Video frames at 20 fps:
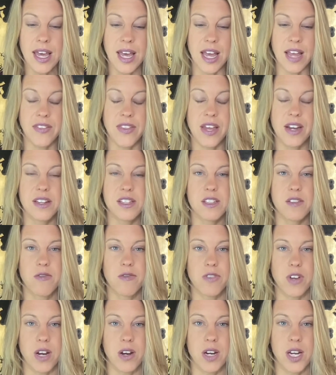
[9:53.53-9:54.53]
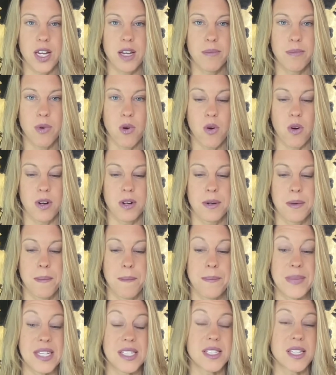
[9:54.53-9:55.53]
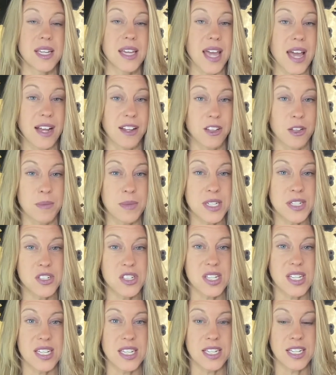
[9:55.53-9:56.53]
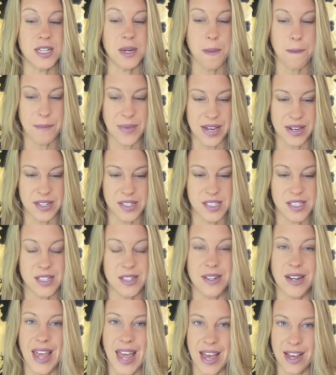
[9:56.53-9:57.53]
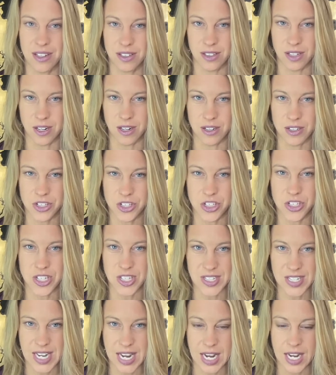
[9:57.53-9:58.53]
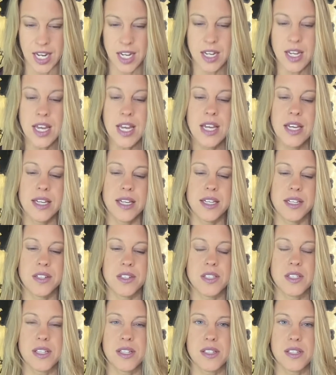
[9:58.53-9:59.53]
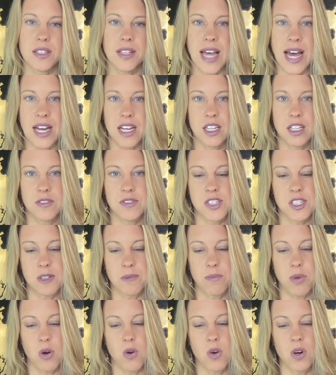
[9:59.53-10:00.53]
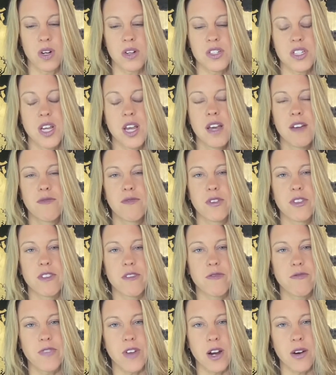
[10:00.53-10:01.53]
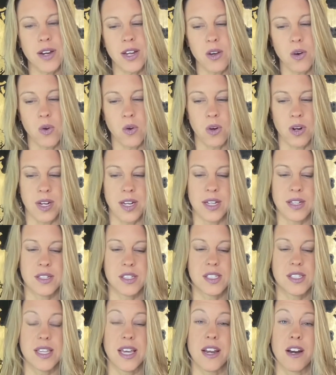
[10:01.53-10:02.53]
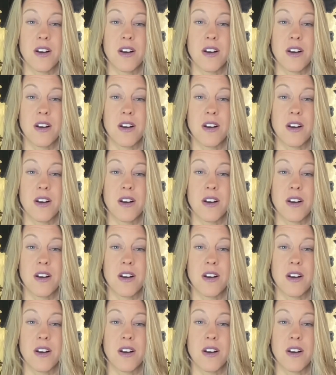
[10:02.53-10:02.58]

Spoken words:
And that is a very important missing element in medicine at large today, is this lack of support for the very organs that